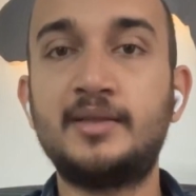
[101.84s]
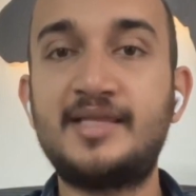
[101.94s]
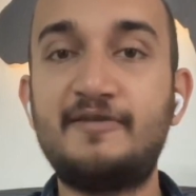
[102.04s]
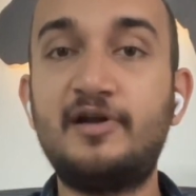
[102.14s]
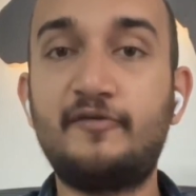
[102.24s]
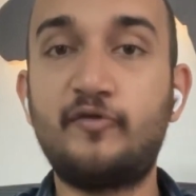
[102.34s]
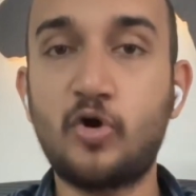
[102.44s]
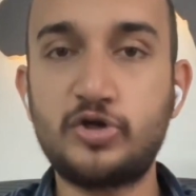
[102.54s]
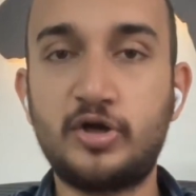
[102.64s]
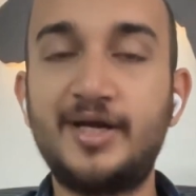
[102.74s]
They will
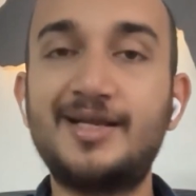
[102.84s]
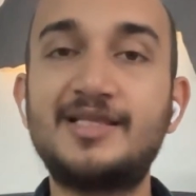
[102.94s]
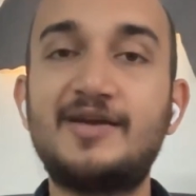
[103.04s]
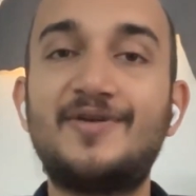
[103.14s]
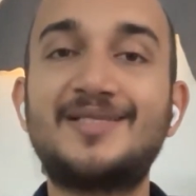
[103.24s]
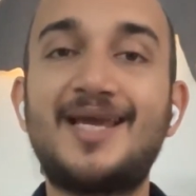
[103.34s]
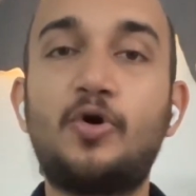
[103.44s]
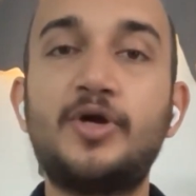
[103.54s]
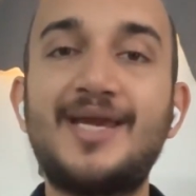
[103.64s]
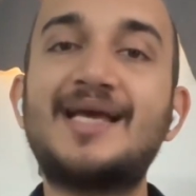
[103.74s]
vote on it and they will say,
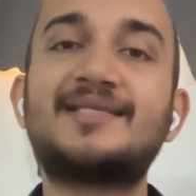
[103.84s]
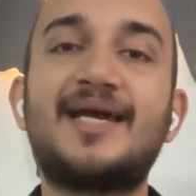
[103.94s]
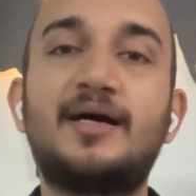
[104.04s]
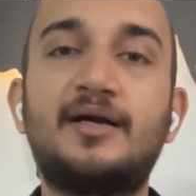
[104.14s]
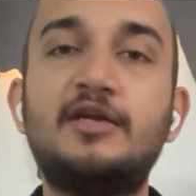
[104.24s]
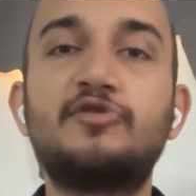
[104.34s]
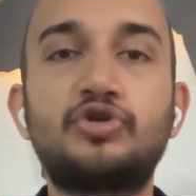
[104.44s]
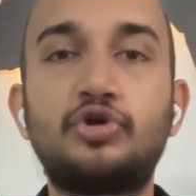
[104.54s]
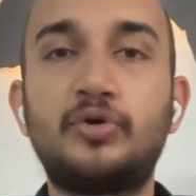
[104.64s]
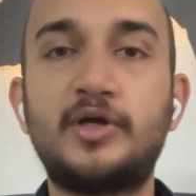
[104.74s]
oh yes, I agree, we
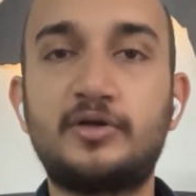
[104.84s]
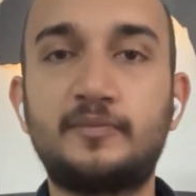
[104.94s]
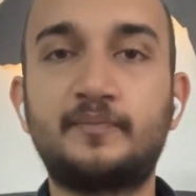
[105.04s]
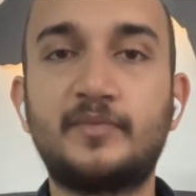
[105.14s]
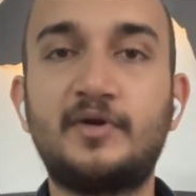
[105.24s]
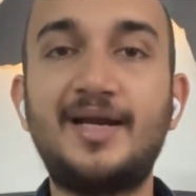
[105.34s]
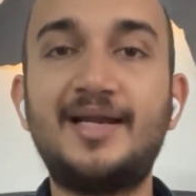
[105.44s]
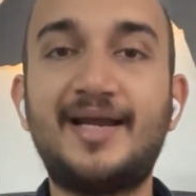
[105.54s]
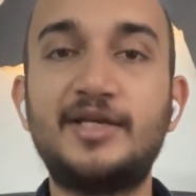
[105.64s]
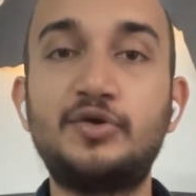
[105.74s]
should do it, right?
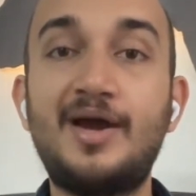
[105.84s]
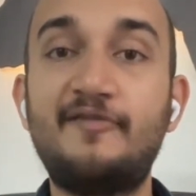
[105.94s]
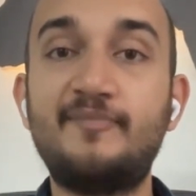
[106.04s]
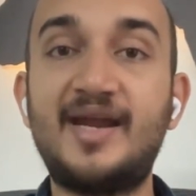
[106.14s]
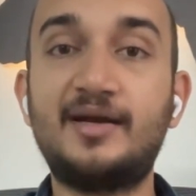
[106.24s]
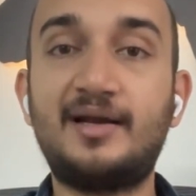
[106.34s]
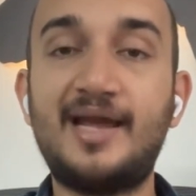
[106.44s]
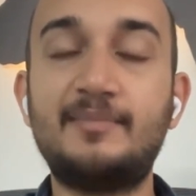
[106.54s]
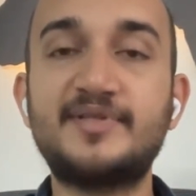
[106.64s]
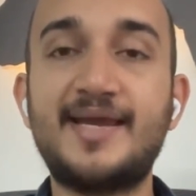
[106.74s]
Like, and you have made a
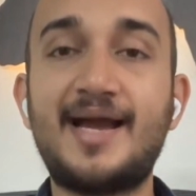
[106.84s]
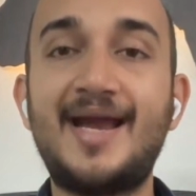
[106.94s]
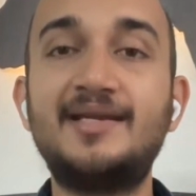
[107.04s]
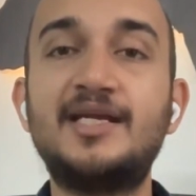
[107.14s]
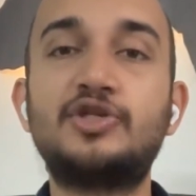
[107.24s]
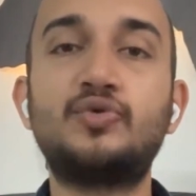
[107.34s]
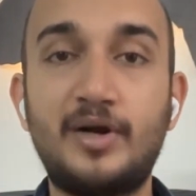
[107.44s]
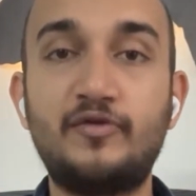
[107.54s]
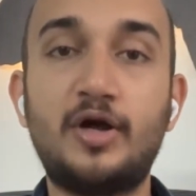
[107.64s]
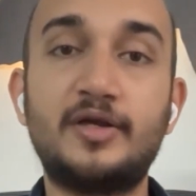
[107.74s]
claim saying, I need
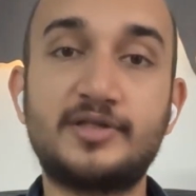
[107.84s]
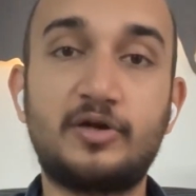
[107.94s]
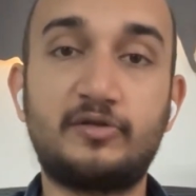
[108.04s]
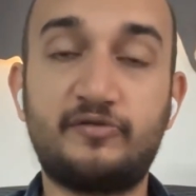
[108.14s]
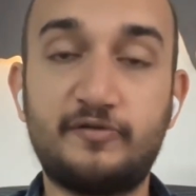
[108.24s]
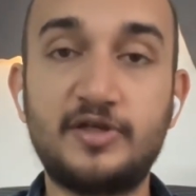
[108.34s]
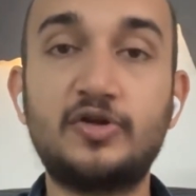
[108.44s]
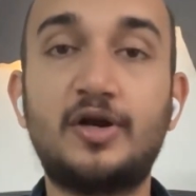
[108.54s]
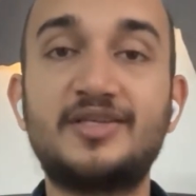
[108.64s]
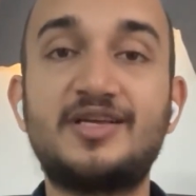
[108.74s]
$12 out of the
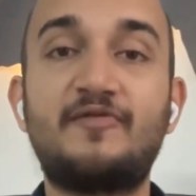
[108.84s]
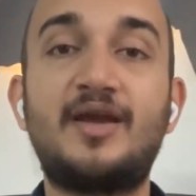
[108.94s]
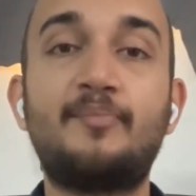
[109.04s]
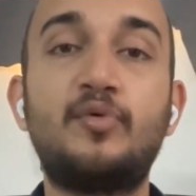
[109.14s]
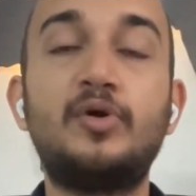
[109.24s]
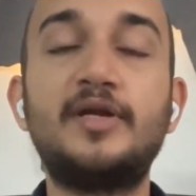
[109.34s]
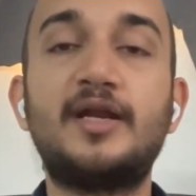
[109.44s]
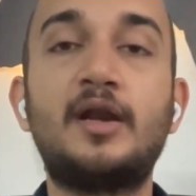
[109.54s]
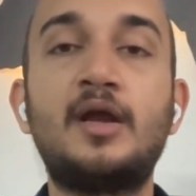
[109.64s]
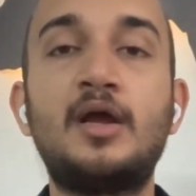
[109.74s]
$50 that we have pulled
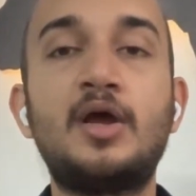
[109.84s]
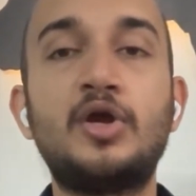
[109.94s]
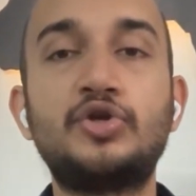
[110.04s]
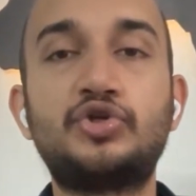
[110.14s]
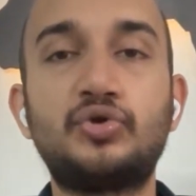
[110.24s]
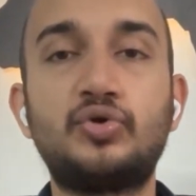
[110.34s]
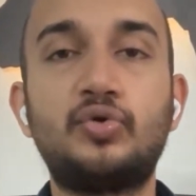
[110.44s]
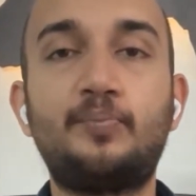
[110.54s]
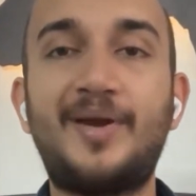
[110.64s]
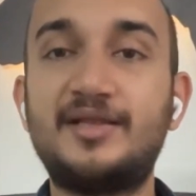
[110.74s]
in
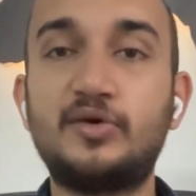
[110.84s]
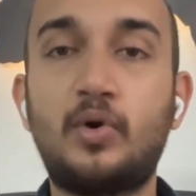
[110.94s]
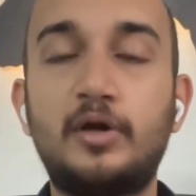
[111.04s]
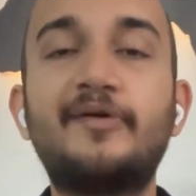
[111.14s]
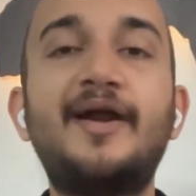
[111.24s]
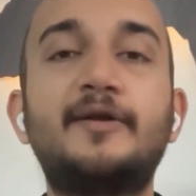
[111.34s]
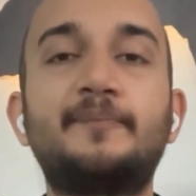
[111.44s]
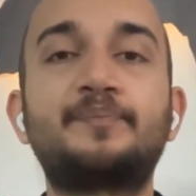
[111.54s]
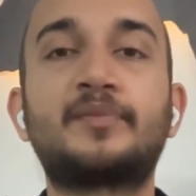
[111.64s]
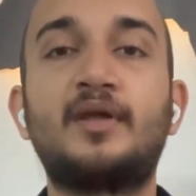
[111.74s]
to paint the wall red.
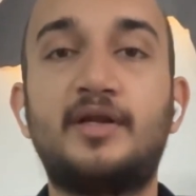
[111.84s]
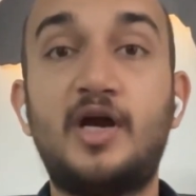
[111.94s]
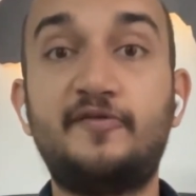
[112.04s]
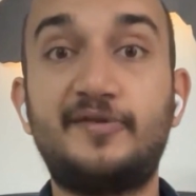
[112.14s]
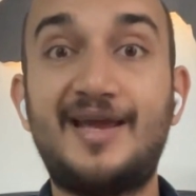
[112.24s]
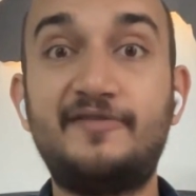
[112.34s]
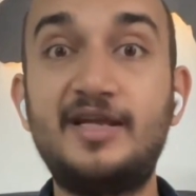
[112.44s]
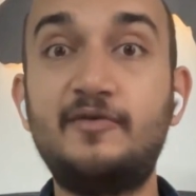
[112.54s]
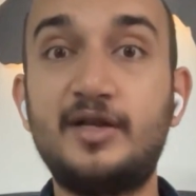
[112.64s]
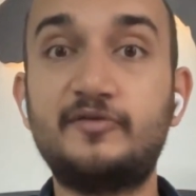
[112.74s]
Now if
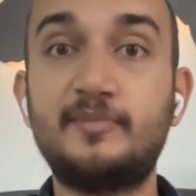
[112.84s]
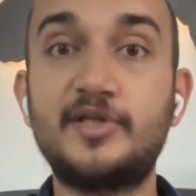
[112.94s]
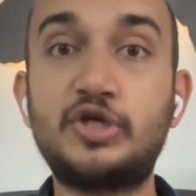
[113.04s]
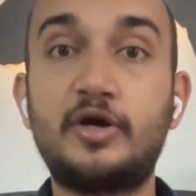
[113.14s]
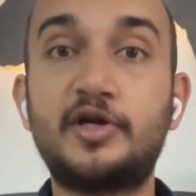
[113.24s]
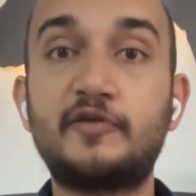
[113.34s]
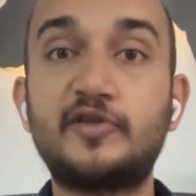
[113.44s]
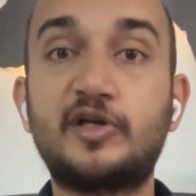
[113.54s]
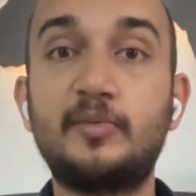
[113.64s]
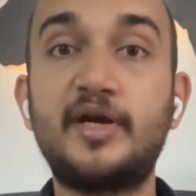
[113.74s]
everyone, if the majority of
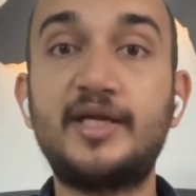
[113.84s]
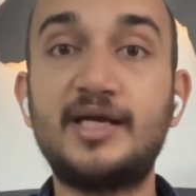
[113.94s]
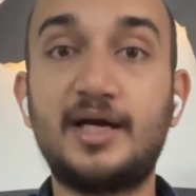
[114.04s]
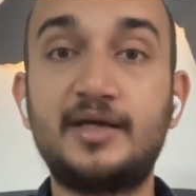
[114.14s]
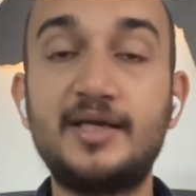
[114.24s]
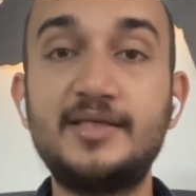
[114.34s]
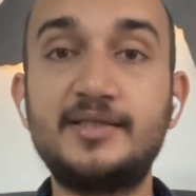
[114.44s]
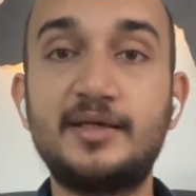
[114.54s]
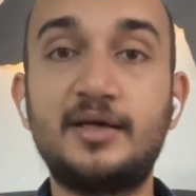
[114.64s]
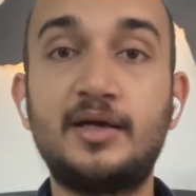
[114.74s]
the community
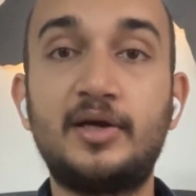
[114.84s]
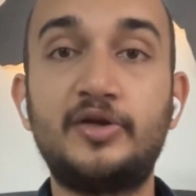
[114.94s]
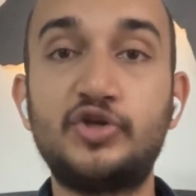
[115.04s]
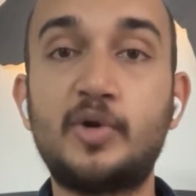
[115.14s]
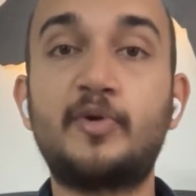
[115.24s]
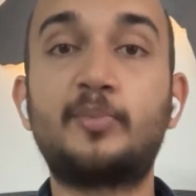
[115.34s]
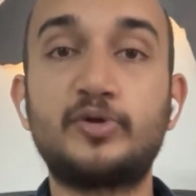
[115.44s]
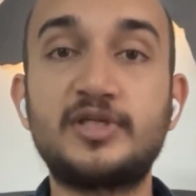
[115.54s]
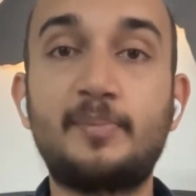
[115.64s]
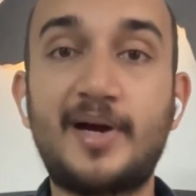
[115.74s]
agrees, your
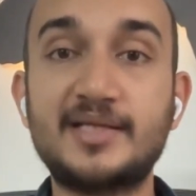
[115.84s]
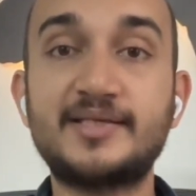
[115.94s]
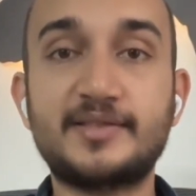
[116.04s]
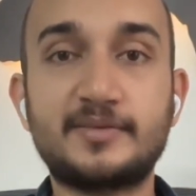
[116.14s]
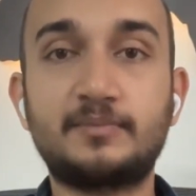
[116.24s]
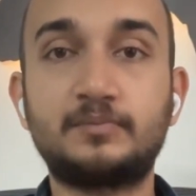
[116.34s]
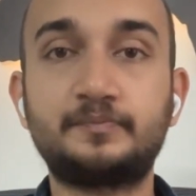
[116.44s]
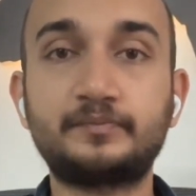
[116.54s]
proposal passes.